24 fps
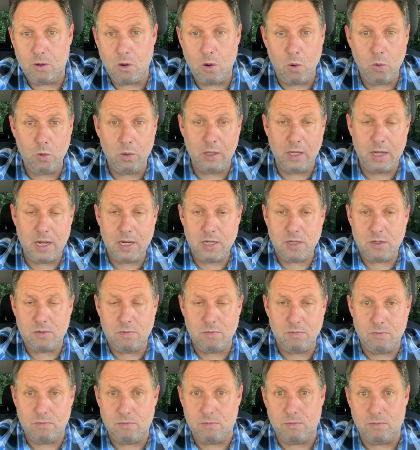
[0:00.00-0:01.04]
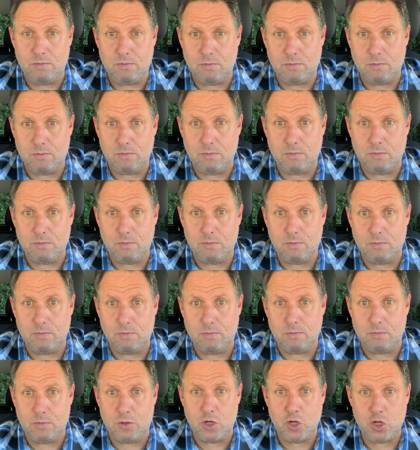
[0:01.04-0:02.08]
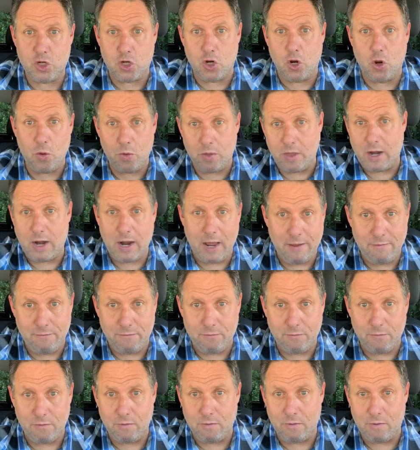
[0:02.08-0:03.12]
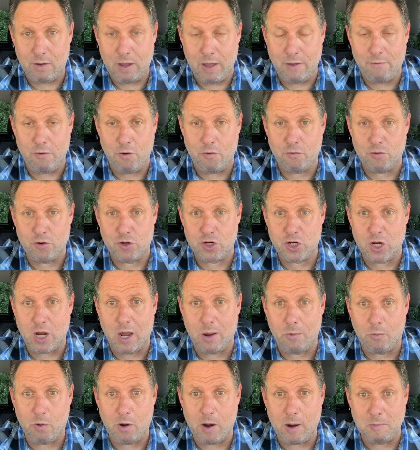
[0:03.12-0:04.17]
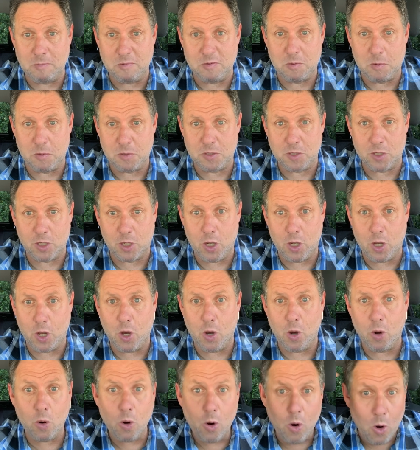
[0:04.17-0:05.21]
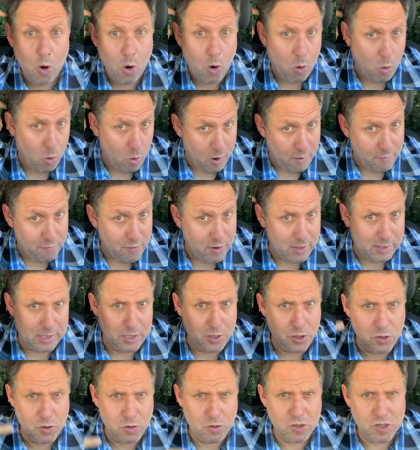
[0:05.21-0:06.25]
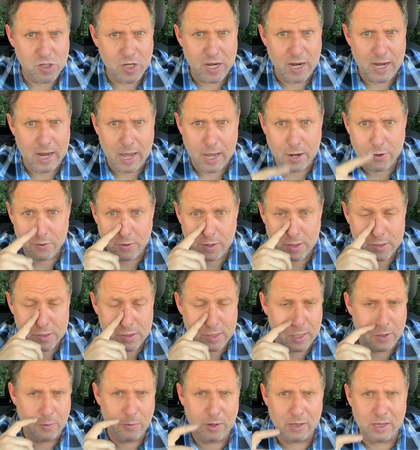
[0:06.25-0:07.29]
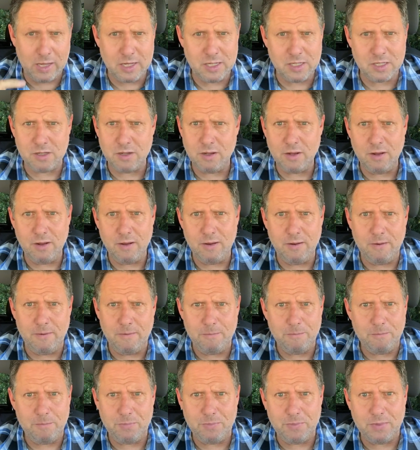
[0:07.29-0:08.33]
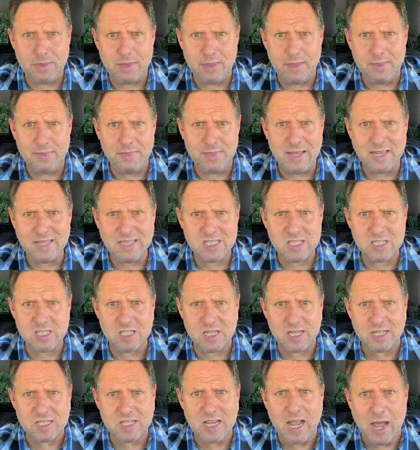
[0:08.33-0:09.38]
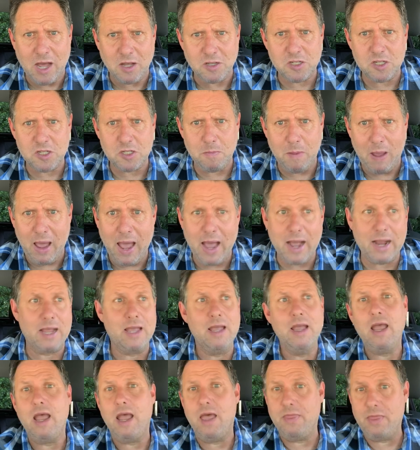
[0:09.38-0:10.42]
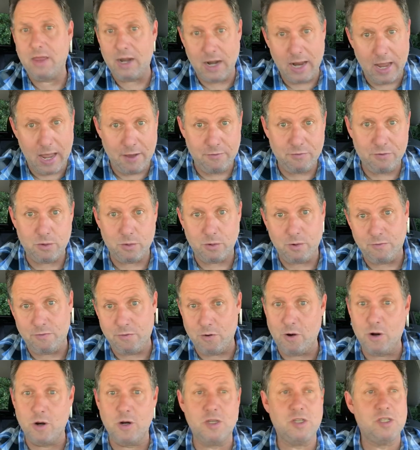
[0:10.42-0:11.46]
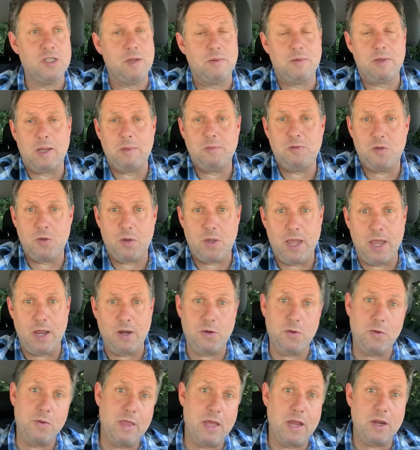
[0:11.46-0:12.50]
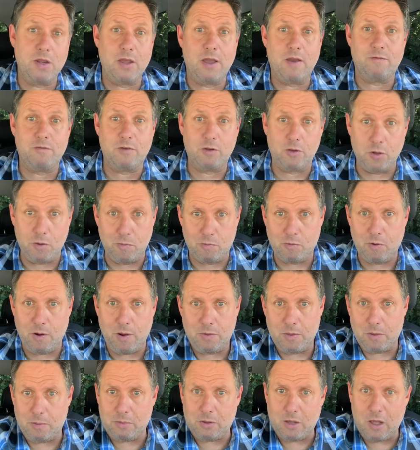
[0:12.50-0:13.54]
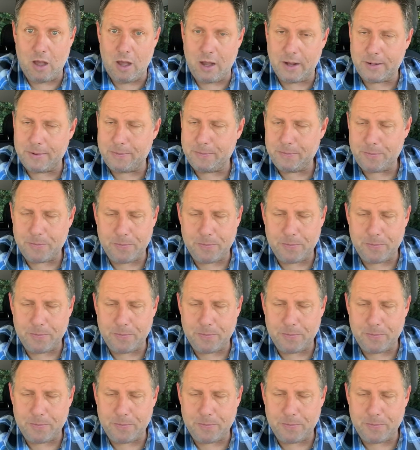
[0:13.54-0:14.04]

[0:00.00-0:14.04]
only to show that I've overshot where I'm supposed to go, where I finally do see an address and I realize that's 6 houses back. And then I have to reverse. Sometimes you can't do that. You have to loop around the block.